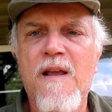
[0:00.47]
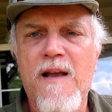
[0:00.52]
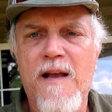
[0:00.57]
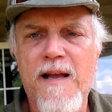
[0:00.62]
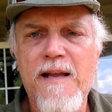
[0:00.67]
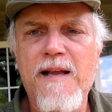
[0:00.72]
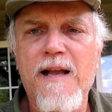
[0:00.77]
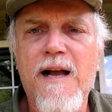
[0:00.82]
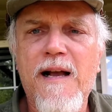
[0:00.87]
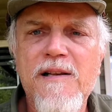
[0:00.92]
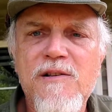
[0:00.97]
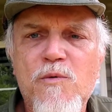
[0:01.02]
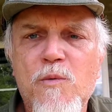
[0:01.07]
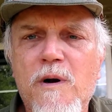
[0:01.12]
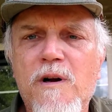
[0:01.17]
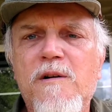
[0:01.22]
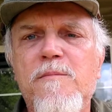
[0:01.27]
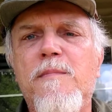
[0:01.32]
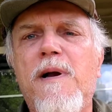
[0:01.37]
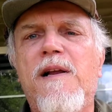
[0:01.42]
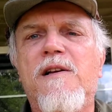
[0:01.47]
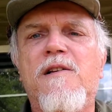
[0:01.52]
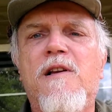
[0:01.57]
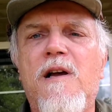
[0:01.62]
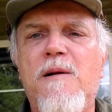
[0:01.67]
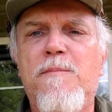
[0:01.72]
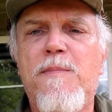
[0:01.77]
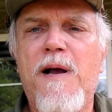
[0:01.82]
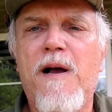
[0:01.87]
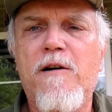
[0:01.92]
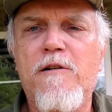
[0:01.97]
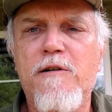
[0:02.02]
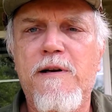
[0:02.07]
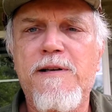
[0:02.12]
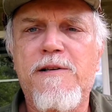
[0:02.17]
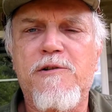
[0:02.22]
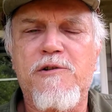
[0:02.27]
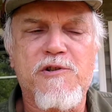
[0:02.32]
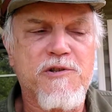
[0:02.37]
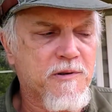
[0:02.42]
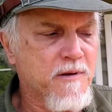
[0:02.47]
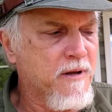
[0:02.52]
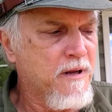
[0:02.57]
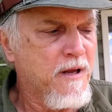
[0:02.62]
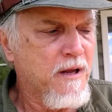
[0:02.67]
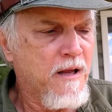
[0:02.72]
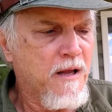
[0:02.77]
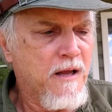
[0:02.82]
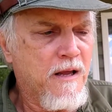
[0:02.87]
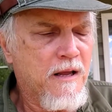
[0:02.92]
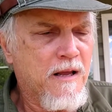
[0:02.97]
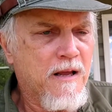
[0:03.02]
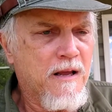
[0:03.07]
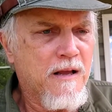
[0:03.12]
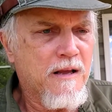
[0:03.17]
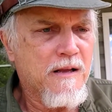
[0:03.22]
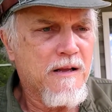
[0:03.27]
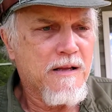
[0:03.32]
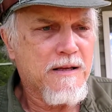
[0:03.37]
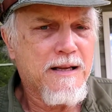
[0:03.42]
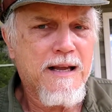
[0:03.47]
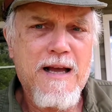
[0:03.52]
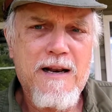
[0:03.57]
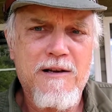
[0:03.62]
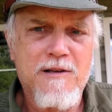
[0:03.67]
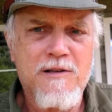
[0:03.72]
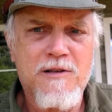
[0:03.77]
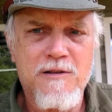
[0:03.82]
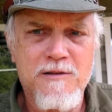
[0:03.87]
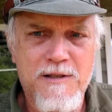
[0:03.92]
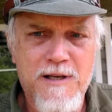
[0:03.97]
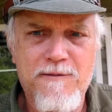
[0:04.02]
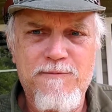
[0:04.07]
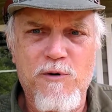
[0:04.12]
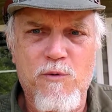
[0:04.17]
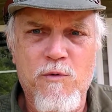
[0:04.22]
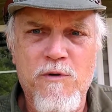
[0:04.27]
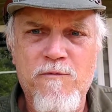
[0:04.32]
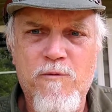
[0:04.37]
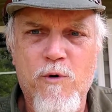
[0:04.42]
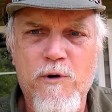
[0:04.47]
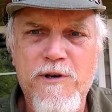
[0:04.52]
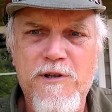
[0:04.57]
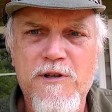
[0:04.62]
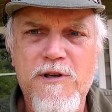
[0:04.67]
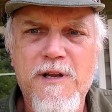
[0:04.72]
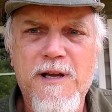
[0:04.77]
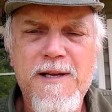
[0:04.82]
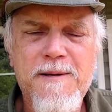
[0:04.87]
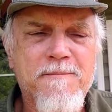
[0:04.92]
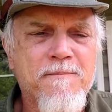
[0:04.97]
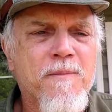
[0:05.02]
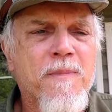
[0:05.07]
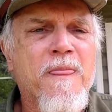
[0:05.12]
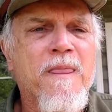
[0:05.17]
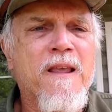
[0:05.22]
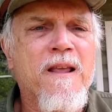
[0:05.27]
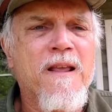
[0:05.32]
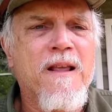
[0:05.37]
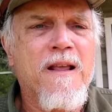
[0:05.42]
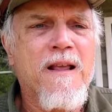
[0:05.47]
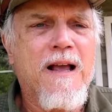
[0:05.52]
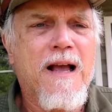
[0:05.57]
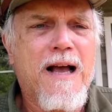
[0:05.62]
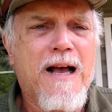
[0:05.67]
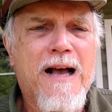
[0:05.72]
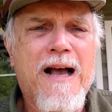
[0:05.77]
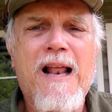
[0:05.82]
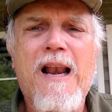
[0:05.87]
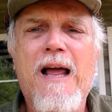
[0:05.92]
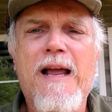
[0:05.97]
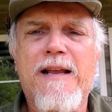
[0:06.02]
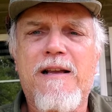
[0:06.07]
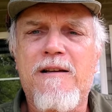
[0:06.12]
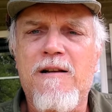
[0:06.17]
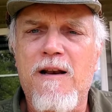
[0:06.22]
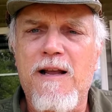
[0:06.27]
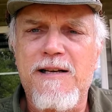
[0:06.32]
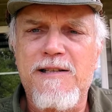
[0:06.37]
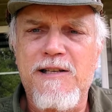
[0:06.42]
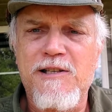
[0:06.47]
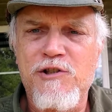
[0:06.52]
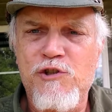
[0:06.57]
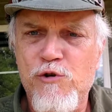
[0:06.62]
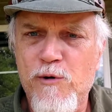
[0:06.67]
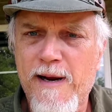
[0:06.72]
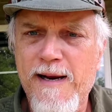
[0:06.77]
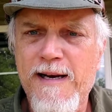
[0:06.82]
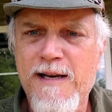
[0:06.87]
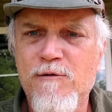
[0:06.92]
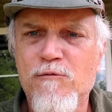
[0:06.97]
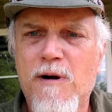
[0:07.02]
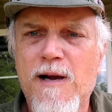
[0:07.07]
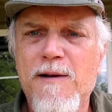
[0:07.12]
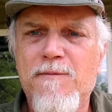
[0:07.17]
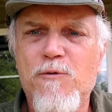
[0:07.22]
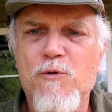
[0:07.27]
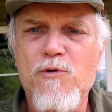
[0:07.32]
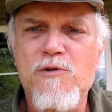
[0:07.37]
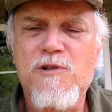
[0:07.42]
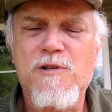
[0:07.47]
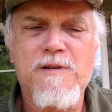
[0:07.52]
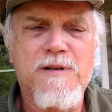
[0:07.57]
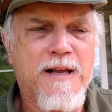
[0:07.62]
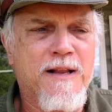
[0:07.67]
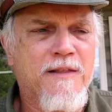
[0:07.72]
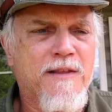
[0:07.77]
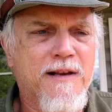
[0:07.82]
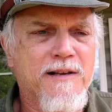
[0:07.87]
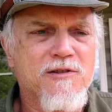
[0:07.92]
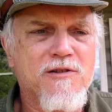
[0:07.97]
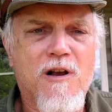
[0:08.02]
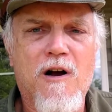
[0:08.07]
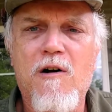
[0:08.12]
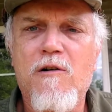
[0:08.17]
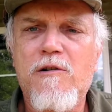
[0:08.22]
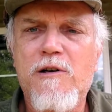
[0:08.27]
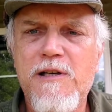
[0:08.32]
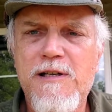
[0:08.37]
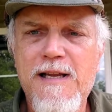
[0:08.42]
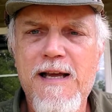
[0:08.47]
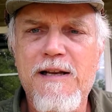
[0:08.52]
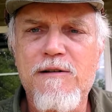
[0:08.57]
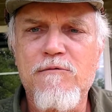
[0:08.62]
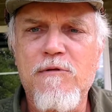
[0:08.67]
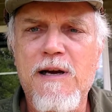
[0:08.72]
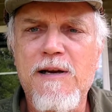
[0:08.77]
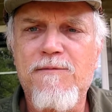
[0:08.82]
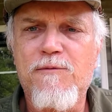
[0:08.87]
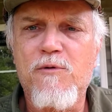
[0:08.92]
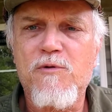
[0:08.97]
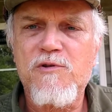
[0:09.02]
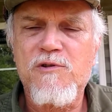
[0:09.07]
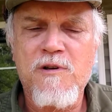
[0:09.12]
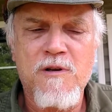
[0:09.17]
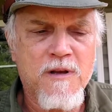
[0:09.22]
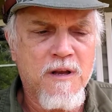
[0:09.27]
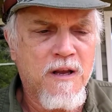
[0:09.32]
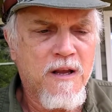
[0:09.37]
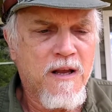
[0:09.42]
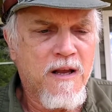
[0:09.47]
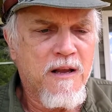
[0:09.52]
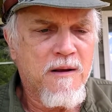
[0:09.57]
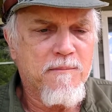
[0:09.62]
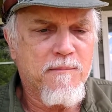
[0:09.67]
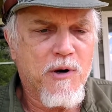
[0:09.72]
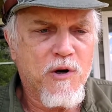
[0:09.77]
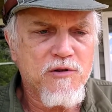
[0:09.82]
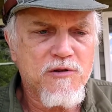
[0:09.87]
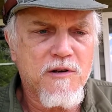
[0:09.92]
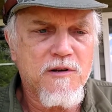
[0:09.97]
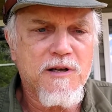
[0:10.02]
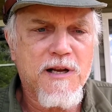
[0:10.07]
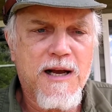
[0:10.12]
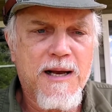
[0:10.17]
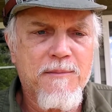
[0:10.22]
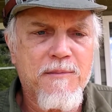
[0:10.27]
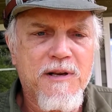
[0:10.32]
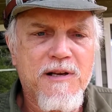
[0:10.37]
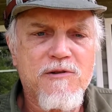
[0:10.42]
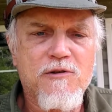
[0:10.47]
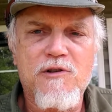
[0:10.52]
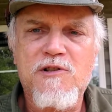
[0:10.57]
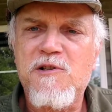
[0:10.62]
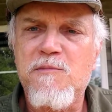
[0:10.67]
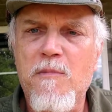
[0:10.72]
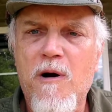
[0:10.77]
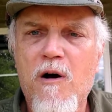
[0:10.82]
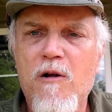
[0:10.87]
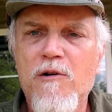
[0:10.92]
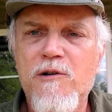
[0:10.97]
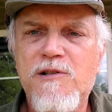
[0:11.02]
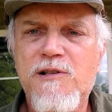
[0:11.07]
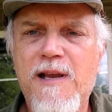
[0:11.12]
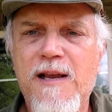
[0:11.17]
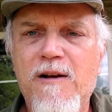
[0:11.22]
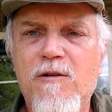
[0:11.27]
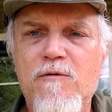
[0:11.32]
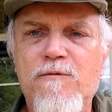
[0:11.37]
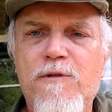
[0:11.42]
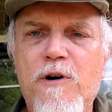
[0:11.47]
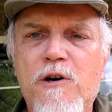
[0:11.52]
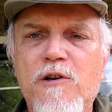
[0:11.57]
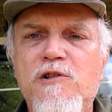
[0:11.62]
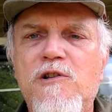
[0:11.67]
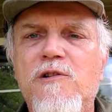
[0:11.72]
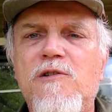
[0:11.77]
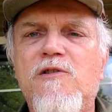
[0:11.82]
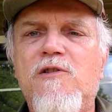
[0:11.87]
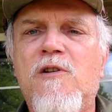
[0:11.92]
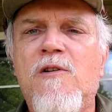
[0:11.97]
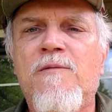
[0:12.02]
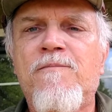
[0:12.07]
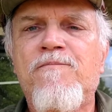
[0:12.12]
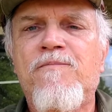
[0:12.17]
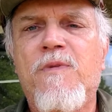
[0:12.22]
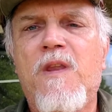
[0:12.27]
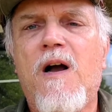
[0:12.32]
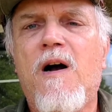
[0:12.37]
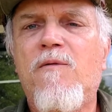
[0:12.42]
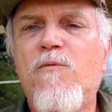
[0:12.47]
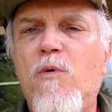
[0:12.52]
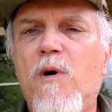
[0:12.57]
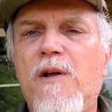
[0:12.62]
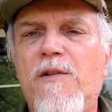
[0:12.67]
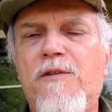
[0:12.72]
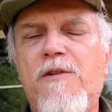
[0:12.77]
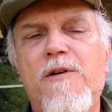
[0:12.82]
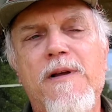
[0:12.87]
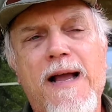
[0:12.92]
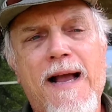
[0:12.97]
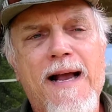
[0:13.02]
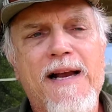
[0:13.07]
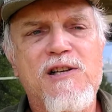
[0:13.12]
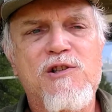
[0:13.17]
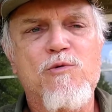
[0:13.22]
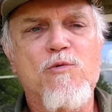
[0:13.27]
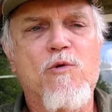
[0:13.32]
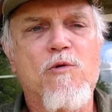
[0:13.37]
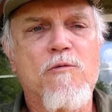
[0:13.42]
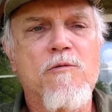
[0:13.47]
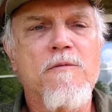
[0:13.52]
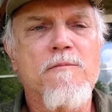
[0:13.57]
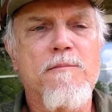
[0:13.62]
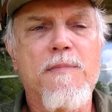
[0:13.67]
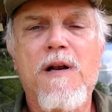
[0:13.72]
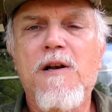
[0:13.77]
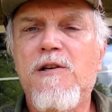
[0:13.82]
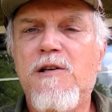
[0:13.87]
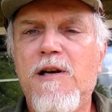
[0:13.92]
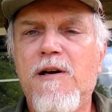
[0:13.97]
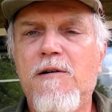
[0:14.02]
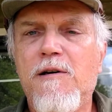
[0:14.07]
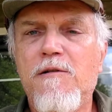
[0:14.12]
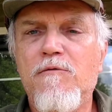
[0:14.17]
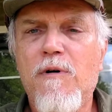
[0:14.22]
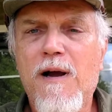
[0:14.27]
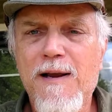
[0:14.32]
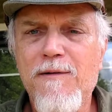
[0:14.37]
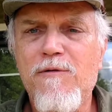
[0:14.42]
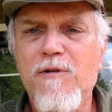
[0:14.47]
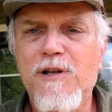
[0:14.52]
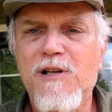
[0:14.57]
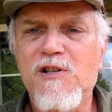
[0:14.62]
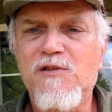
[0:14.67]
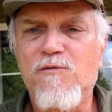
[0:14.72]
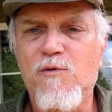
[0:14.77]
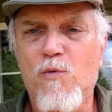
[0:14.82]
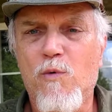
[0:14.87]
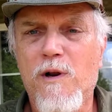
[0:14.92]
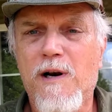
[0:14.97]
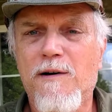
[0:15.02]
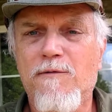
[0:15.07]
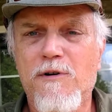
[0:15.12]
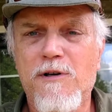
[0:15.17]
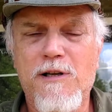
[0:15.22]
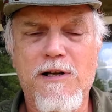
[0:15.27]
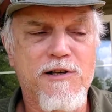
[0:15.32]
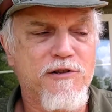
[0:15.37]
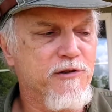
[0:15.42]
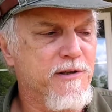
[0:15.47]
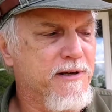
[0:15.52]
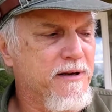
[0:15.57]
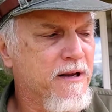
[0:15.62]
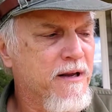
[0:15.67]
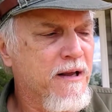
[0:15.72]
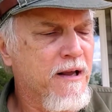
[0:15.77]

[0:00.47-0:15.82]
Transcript: Hey guys, welcome back to Gunpowder Acres. Got a different one for you today. I like collecting training rifles and things called cadet rifles. Most of the time these are smaller scale versions of what the actual military rifle is for whatever country.